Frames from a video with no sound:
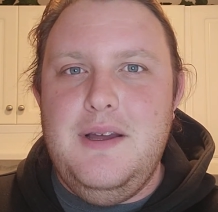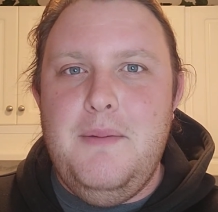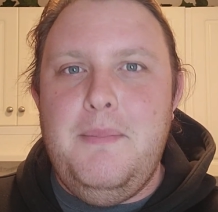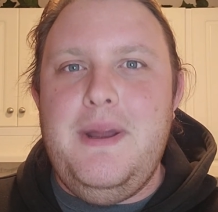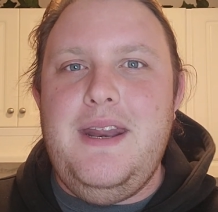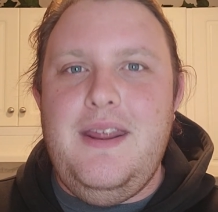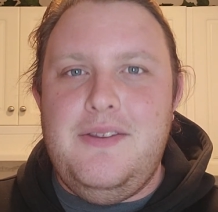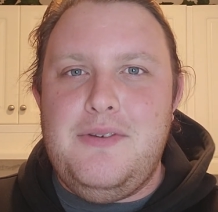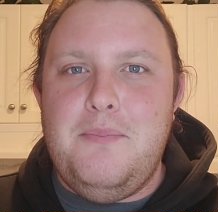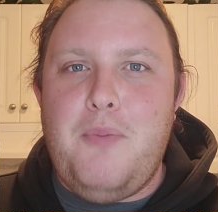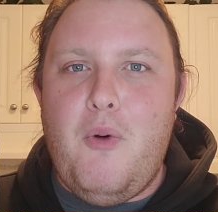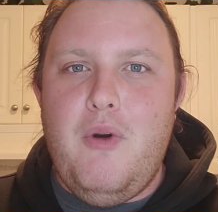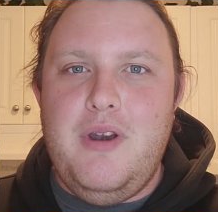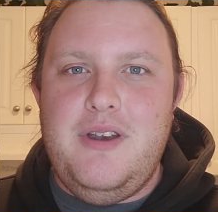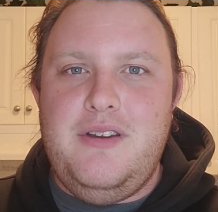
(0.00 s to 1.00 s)
but it is
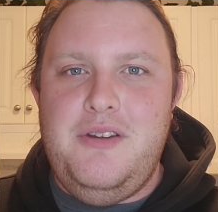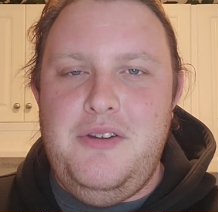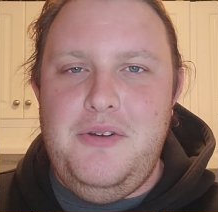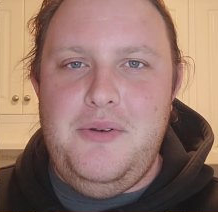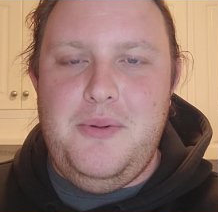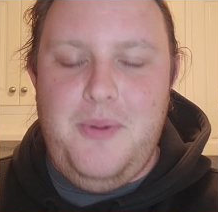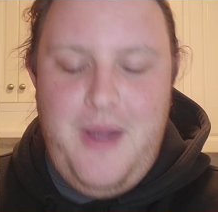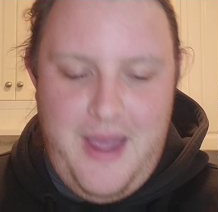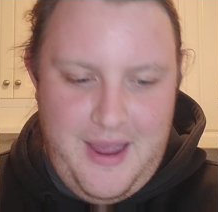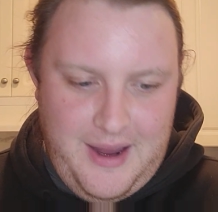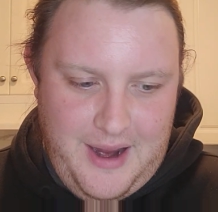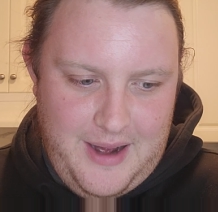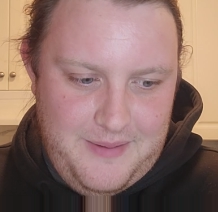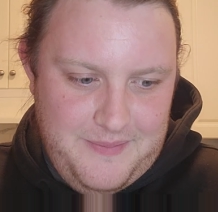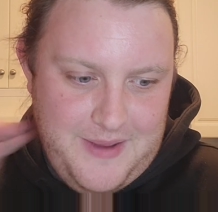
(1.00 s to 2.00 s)
important to
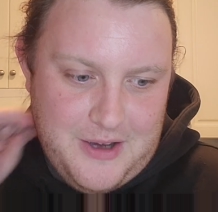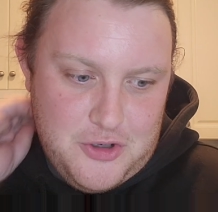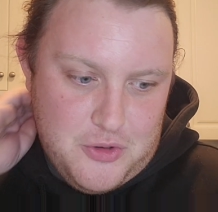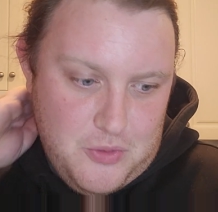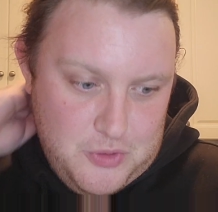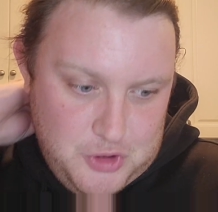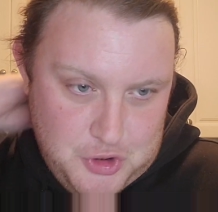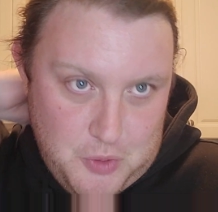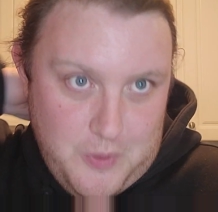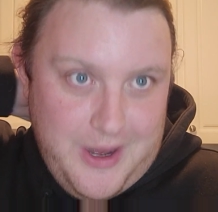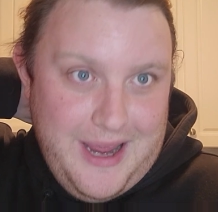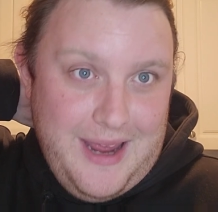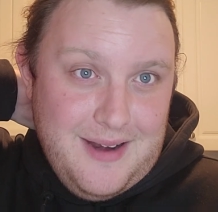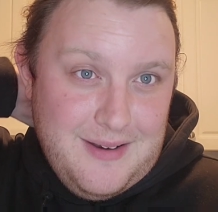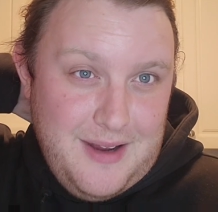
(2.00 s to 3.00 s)
kind of get your own
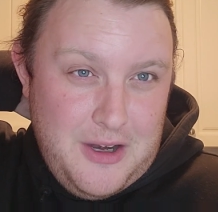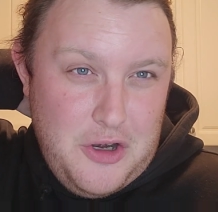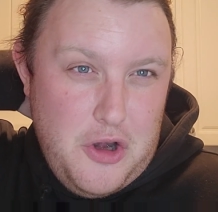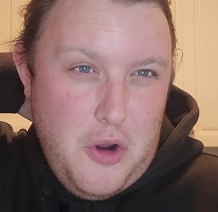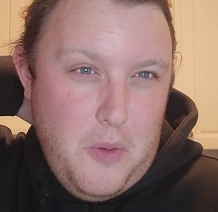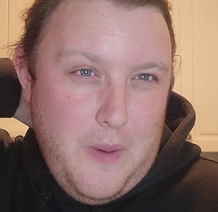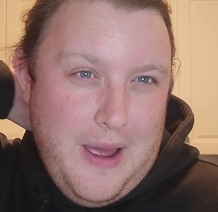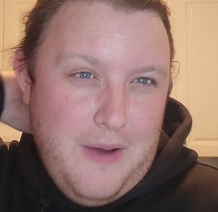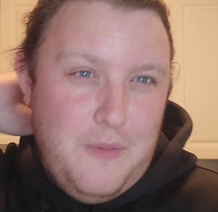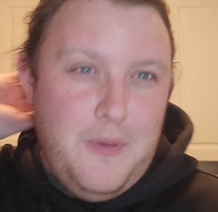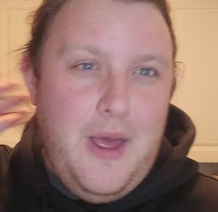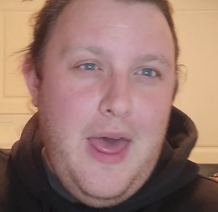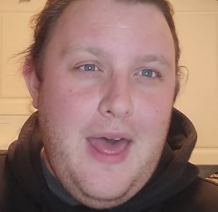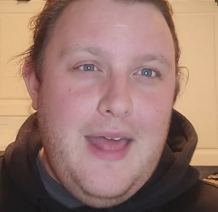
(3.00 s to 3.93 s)
shorthand and know how